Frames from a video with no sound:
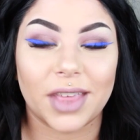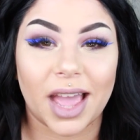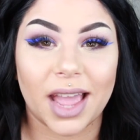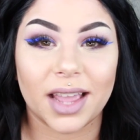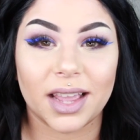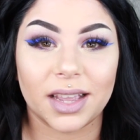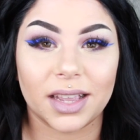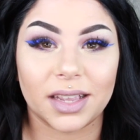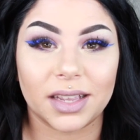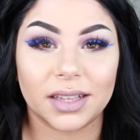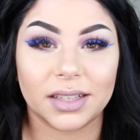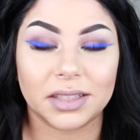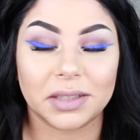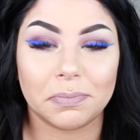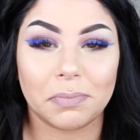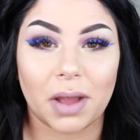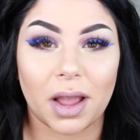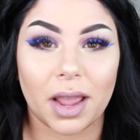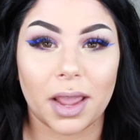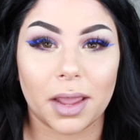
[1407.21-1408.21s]
that is
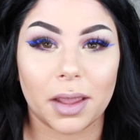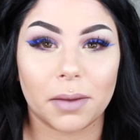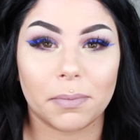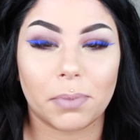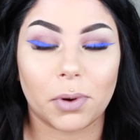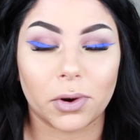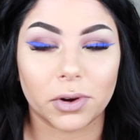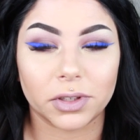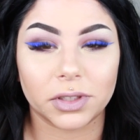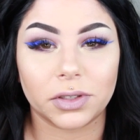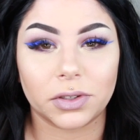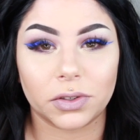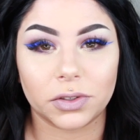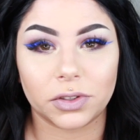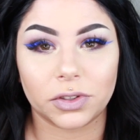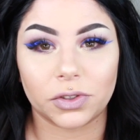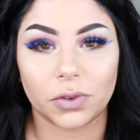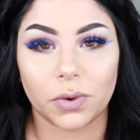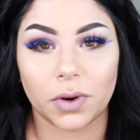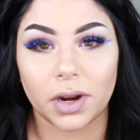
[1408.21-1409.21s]
my personal
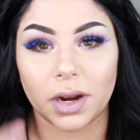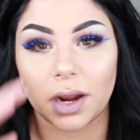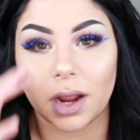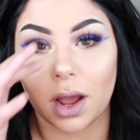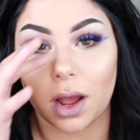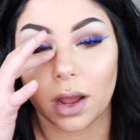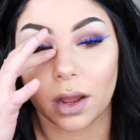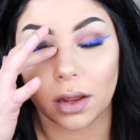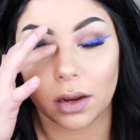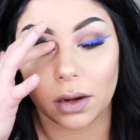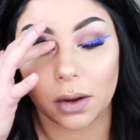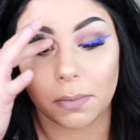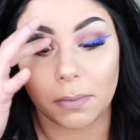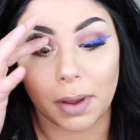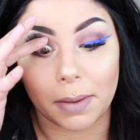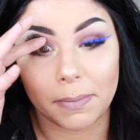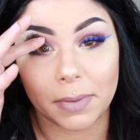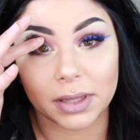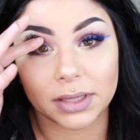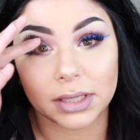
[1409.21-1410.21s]
story on
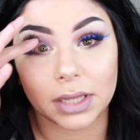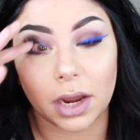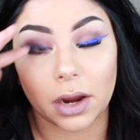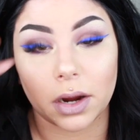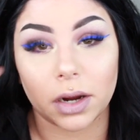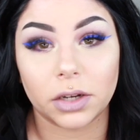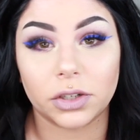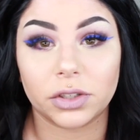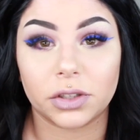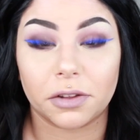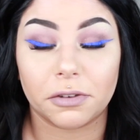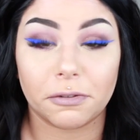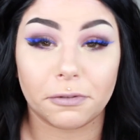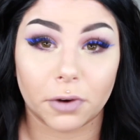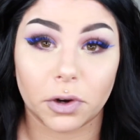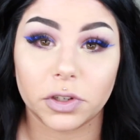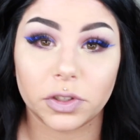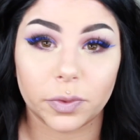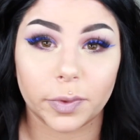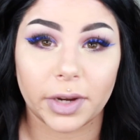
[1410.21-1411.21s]
my miscarriage. The
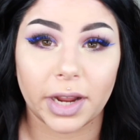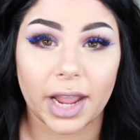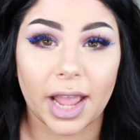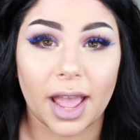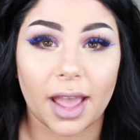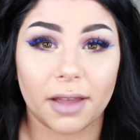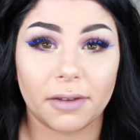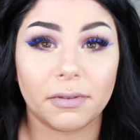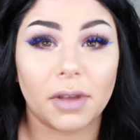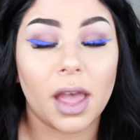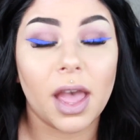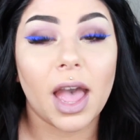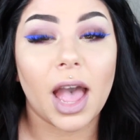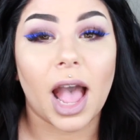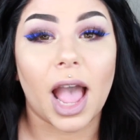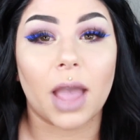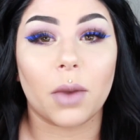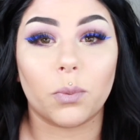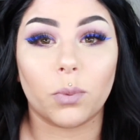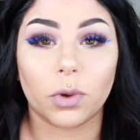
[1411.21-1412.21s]
first one I have.
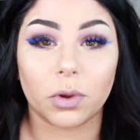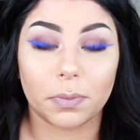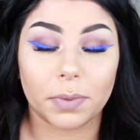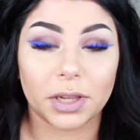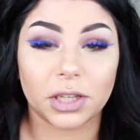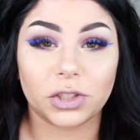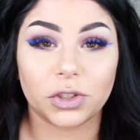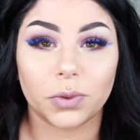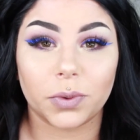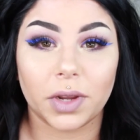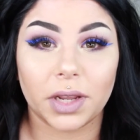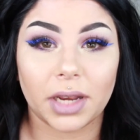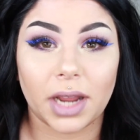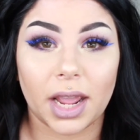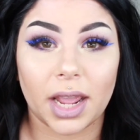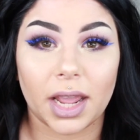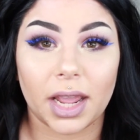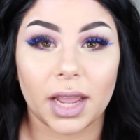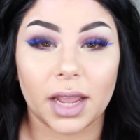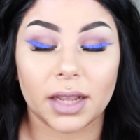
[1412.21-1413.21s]
I will be doing
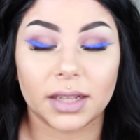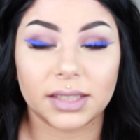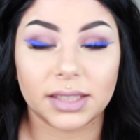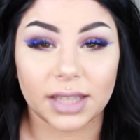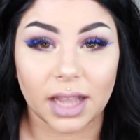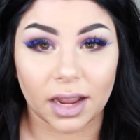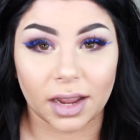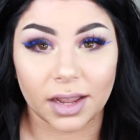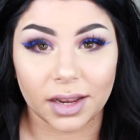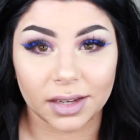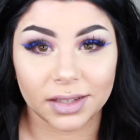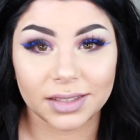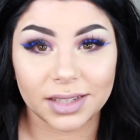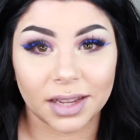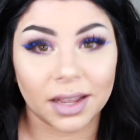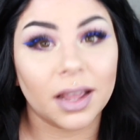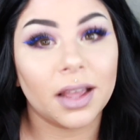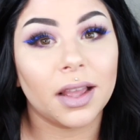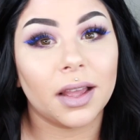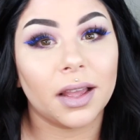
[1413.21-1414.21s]
a second
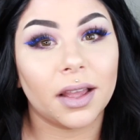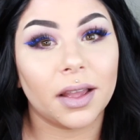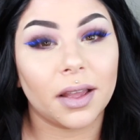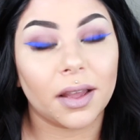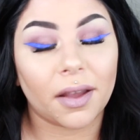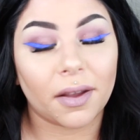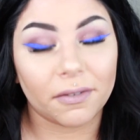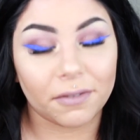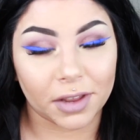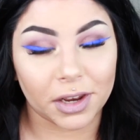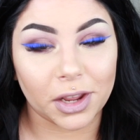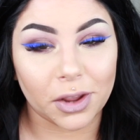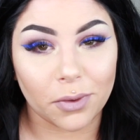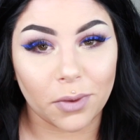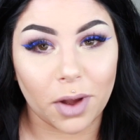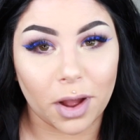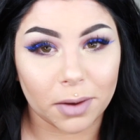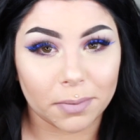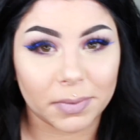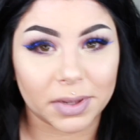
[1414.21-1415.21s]
video
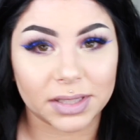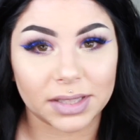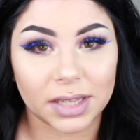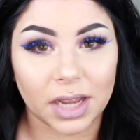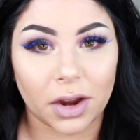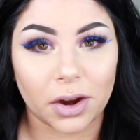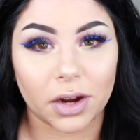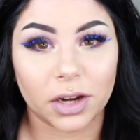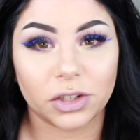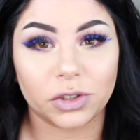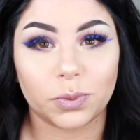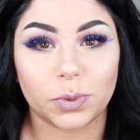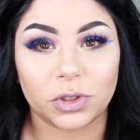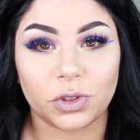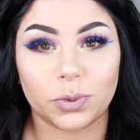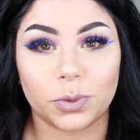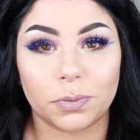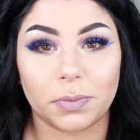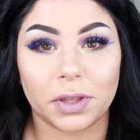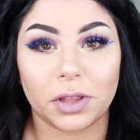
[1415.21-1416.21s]
on miscarriage,
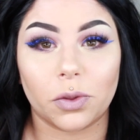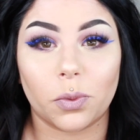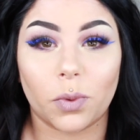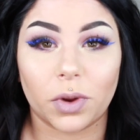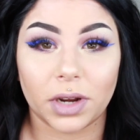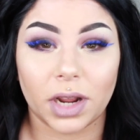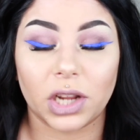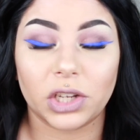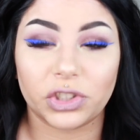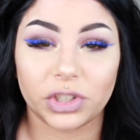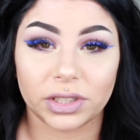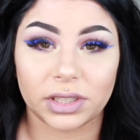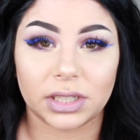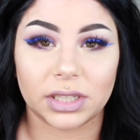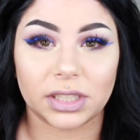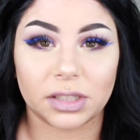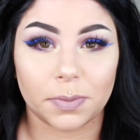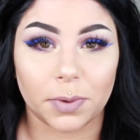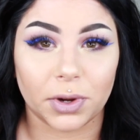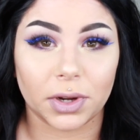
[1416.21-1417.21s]
which will be the one I just
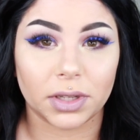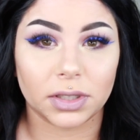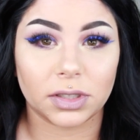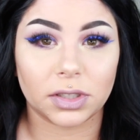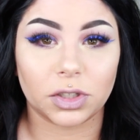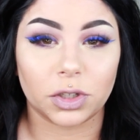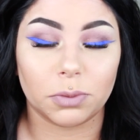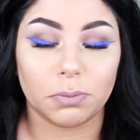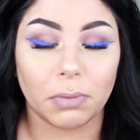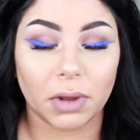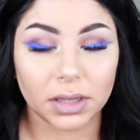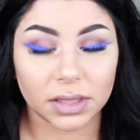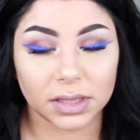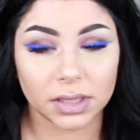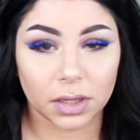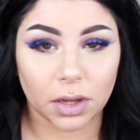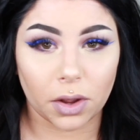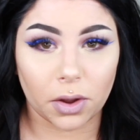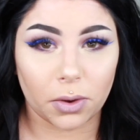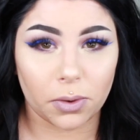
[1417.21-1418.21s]
experienced 2 months
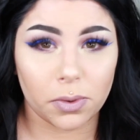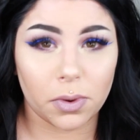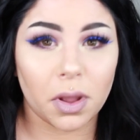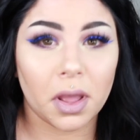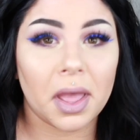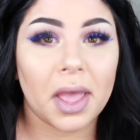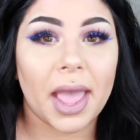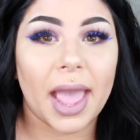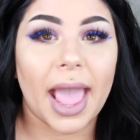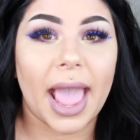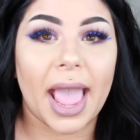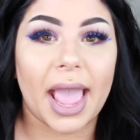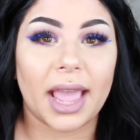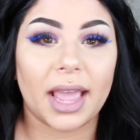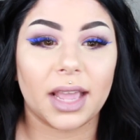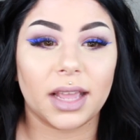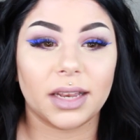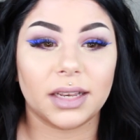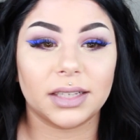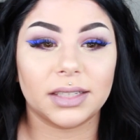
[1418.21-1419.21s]
ago.
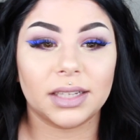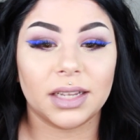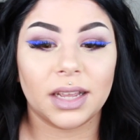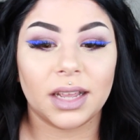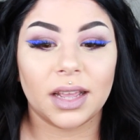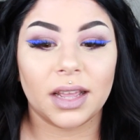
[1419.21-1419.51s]
And